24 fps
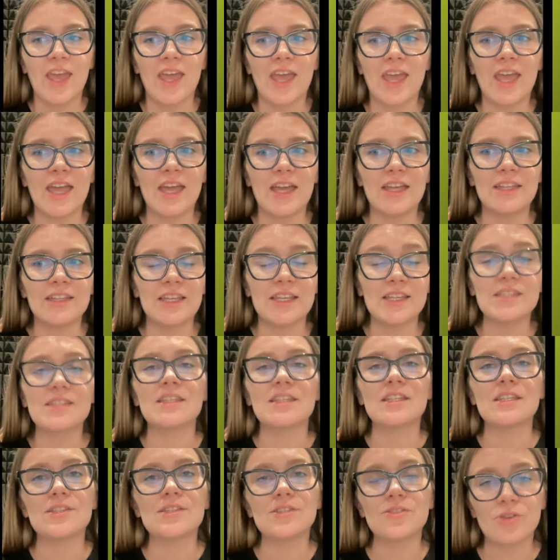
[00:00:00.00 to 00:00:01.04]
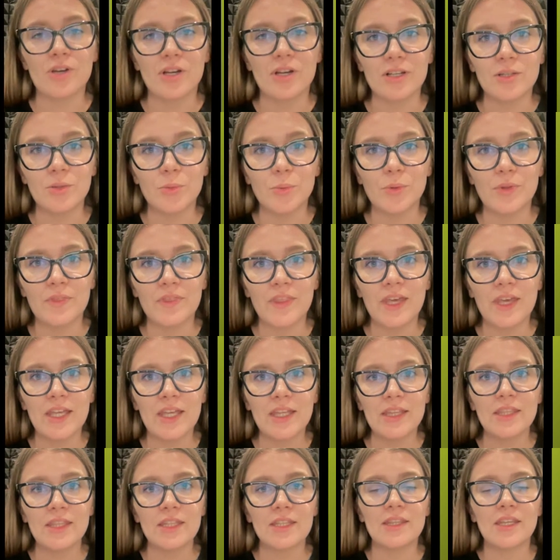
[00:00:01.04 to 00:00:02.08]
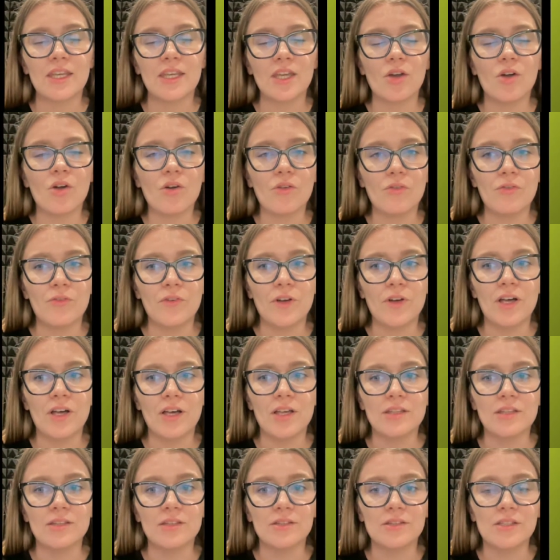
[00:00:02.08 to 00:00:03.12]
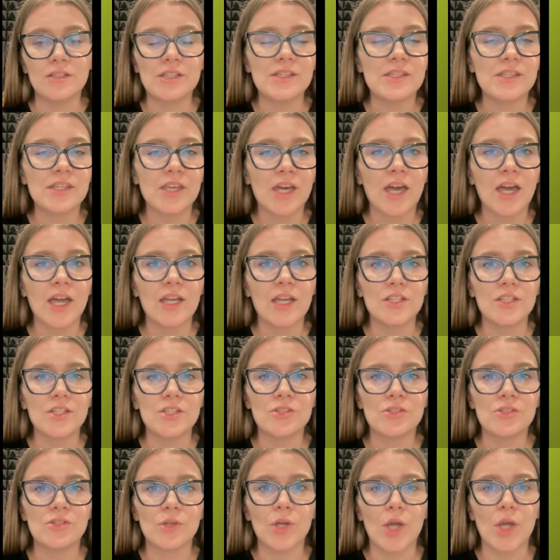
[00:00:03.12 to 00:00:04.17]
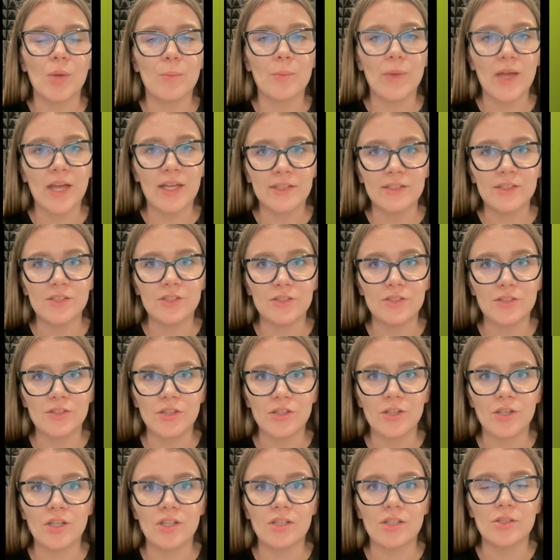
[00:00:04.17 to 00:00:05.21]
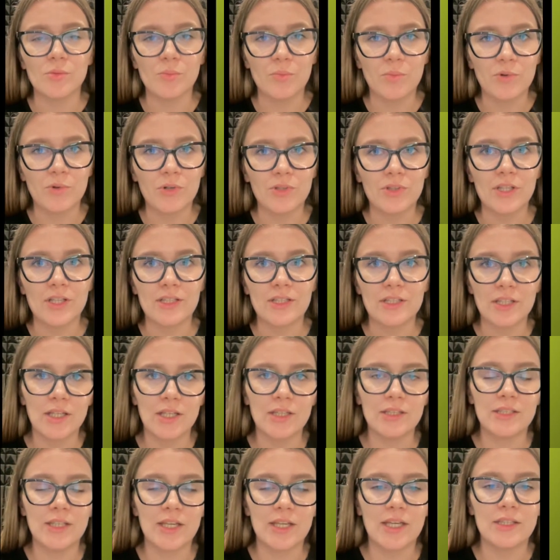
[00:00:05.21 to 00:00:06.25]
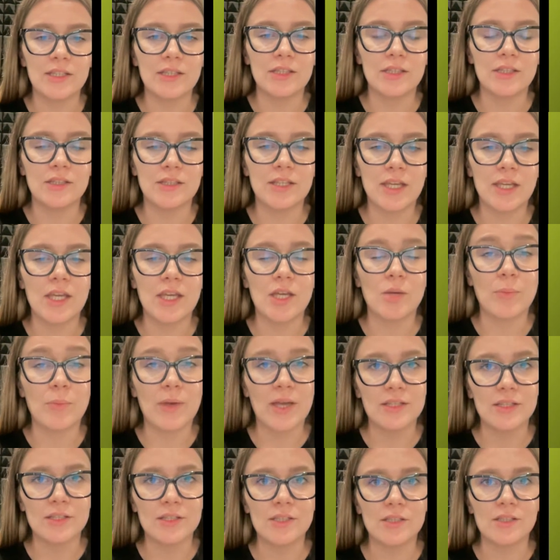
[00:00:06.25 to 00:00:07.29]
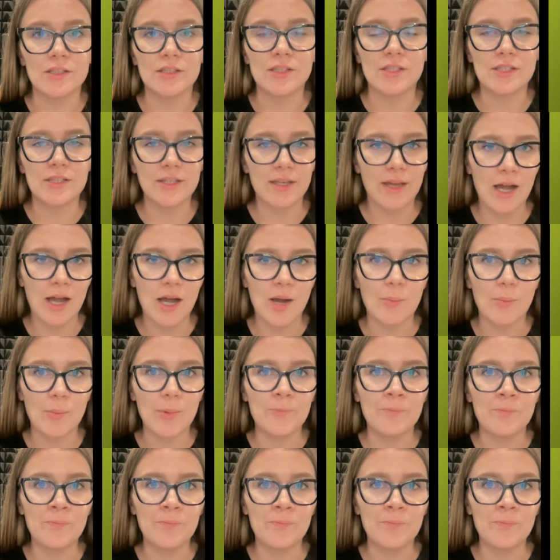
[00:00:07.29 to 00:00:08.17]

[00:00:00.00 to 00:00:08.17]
And as they struggle with that, they often decide to abandon the product, then they abandoned the app.